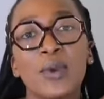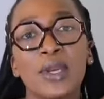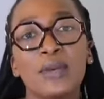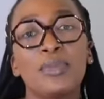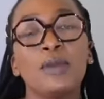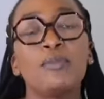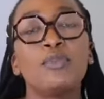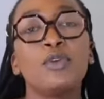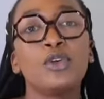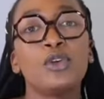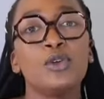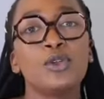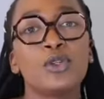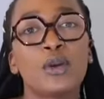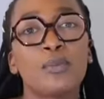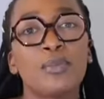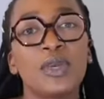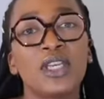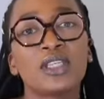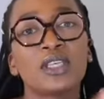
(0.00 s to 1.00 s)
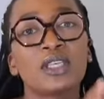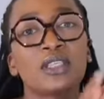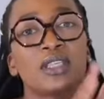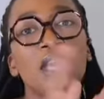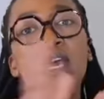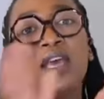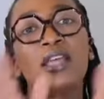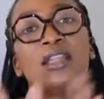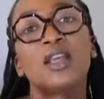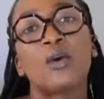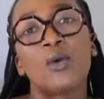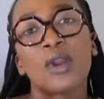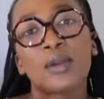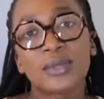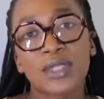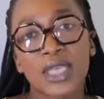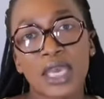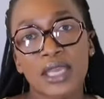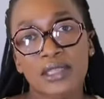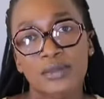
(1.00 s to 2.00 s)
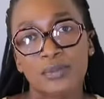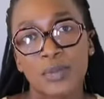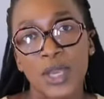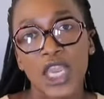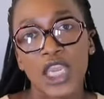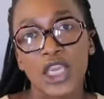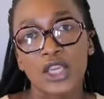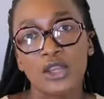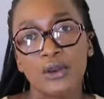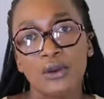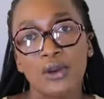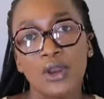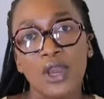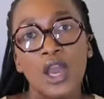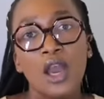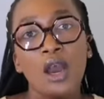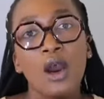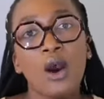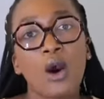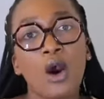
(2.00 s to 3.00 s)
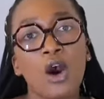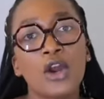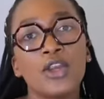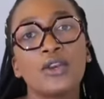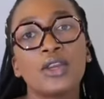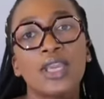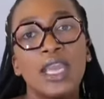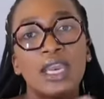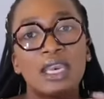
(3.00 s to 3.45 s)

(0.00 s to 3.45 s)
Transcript: When people use your pictures, the websites pay you. Or you